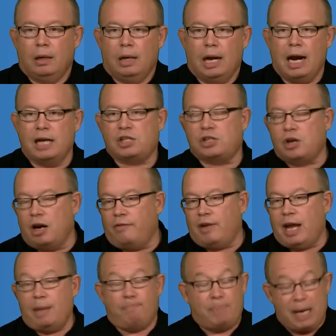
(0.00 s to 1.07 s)
In our
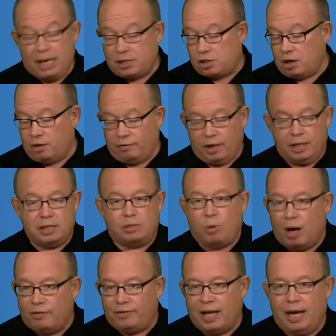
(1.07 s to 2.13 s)
survey, big surveys,
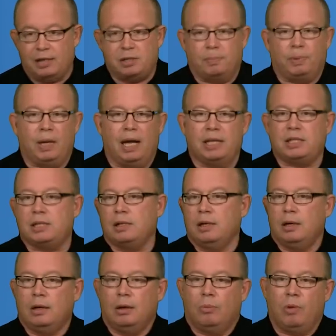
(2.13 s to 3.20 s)
12,000 plus,
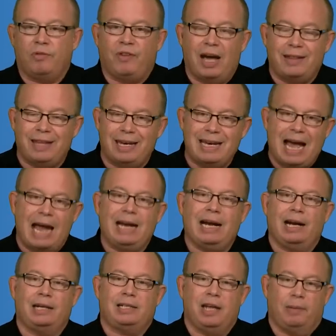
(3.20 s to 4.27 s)
we find that nine
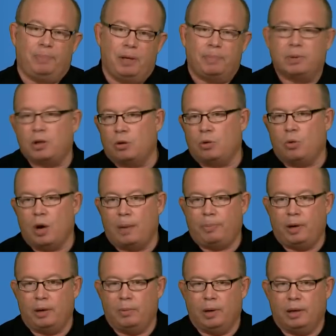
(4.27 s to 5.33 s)
out of 10 people don't
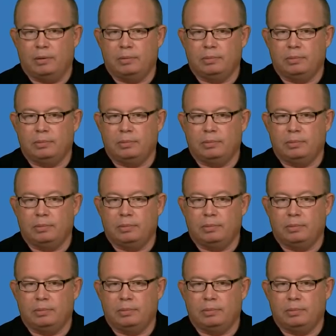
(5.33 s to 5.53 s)
cooperate well.